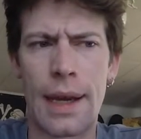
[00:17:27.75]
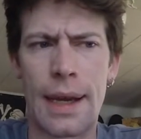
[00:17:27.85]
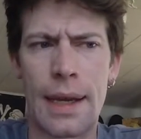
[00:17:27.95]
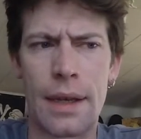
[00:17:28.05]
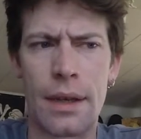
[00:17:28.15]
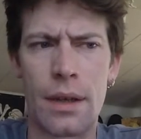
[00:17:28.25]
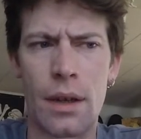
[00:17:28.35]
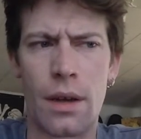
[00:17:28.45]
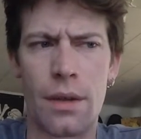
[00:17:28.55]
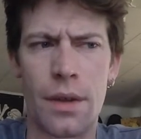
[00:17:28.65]
And
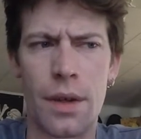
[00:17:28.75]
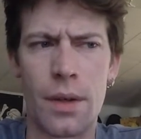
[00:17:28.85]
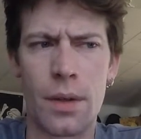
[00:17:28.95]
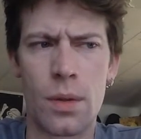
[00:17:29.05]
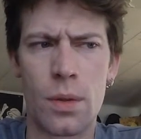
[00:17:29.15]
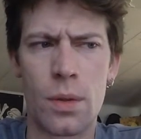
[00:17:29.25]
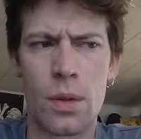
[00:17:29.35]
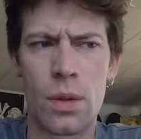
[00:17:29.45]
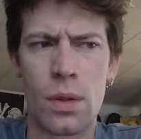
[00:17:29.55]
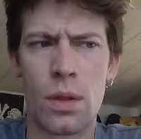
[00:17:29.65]
although
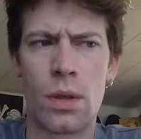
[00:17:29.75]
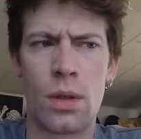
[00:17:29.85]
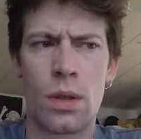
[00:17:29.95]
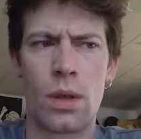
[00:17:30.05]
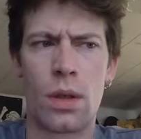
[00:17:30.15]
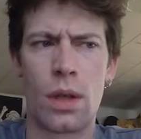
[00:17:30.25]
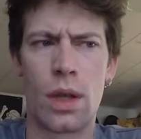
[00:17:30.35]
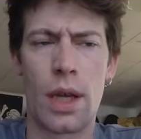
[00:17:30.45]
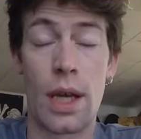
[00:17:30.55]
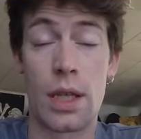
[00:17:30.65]

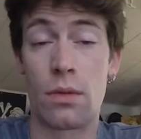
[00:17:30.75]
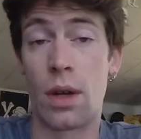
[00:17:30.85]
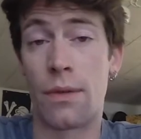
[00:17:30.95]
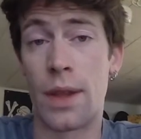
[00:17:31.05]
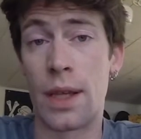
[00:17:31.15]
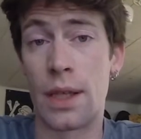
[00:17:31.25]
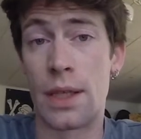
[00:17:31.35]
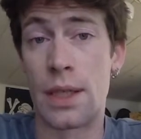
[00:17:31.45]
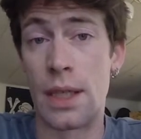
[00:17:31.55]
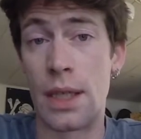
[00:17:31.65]
it's a rough thing to
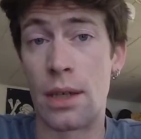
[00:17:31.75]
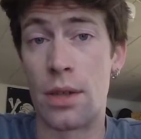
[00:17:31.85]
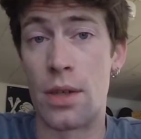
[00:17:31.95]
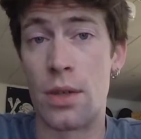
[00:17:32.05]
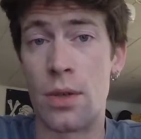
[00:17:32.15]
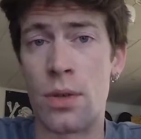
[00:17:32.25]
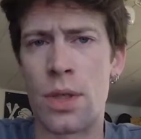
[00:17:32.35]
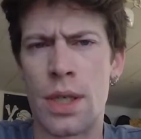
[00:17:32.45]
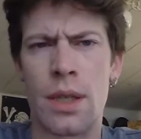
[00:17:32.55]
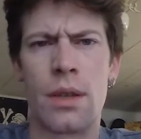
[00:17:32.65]
see on the
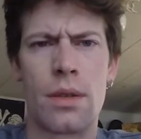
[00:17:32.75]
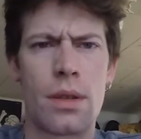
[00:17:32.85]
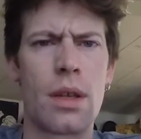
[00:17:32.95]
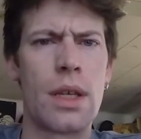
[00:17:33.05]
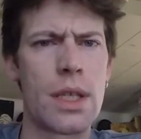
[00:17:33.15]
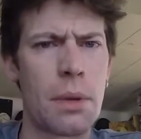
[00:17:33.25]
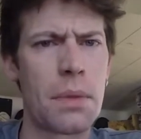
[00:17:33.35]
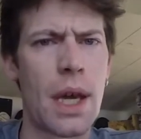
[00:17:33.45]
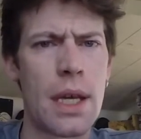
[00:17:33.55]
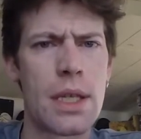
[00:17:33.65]
news, and in
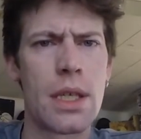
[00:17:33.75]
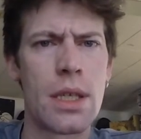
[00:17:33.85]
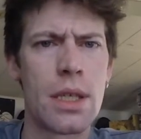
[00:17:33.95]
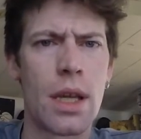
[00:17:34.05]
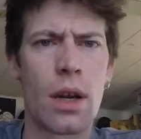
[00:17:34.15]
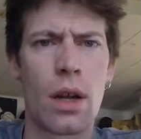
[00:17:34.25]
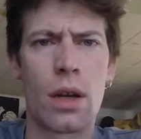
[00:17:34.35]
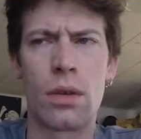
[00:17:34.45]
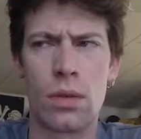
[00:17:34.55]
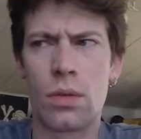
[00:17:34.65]
some cases there
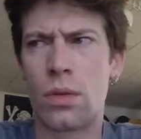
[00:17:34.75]
are